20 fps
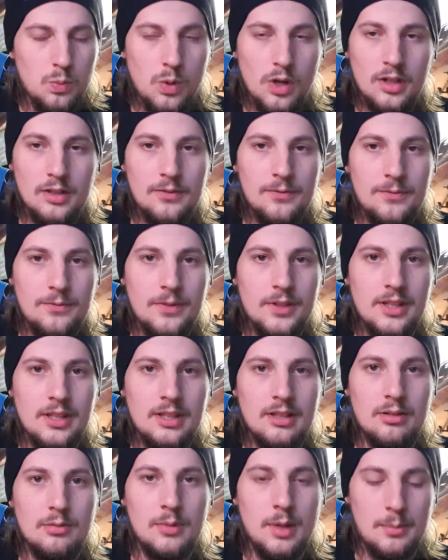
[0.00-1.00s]
one
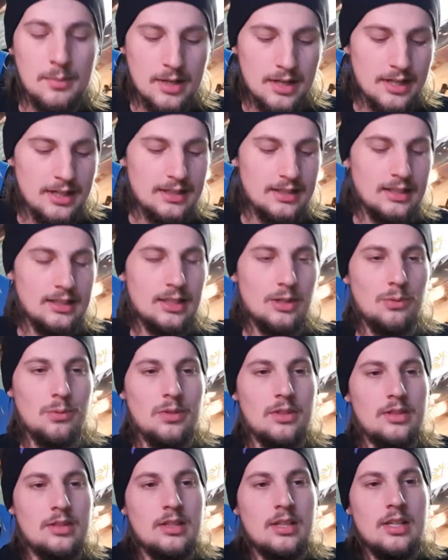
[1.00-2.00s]
thing on my mind, and that
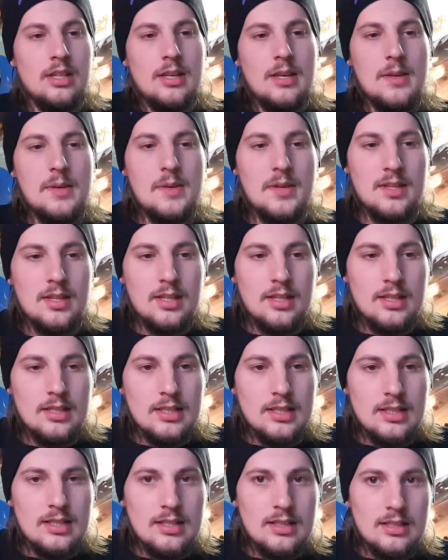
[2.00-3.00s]
was
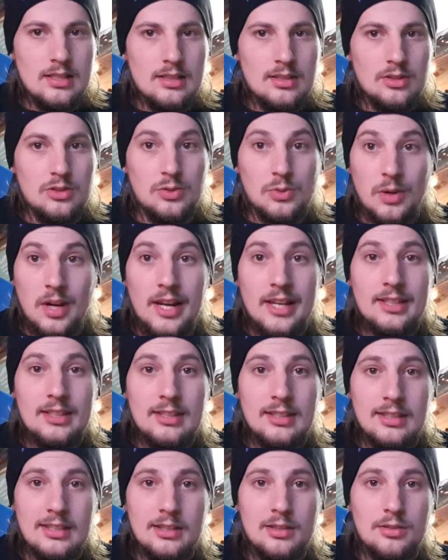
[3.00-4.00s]

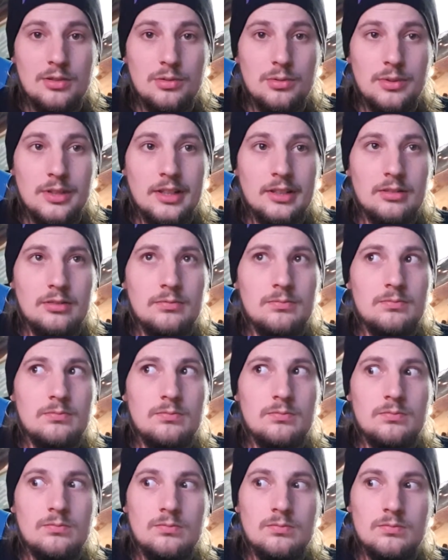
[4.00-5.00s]
trying to do it
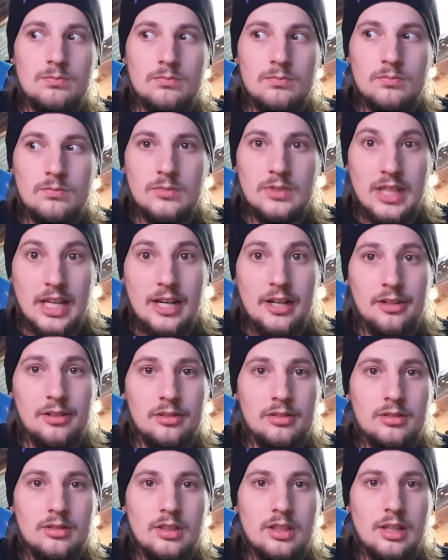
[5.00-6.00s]

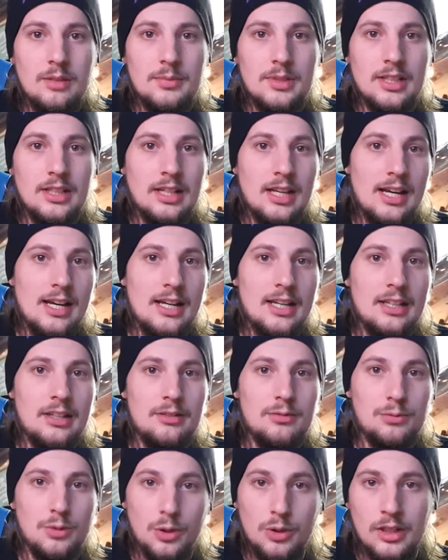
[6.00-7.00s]
there. I mean,
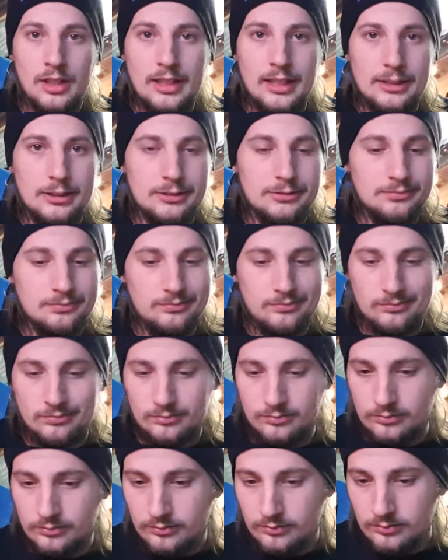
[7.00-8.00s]
I wrote a letter,
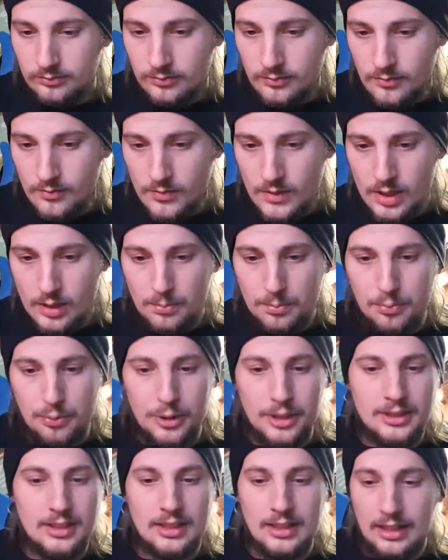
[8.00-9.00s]

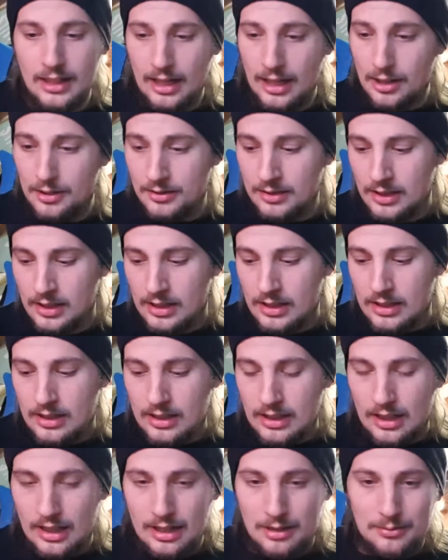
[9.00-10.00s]
printed it out,
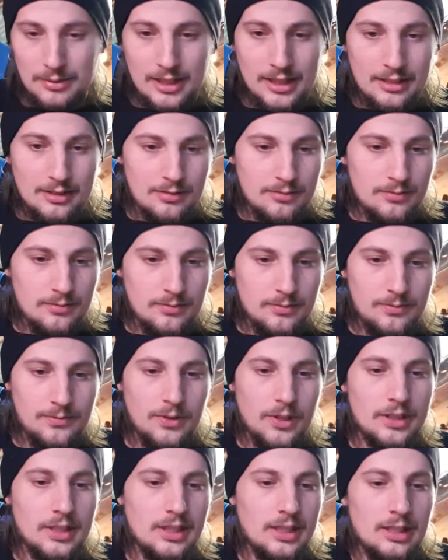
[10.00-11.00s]
and I'm like,
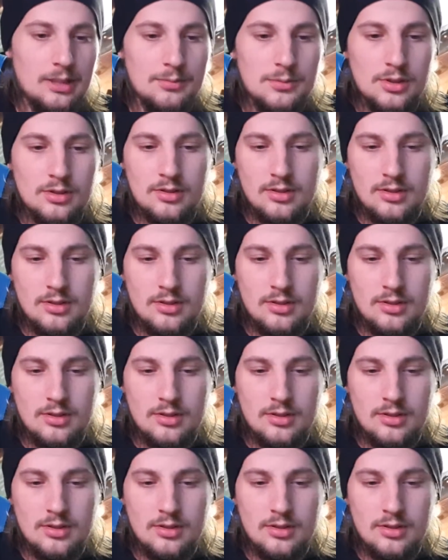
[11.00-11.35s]
fuck it.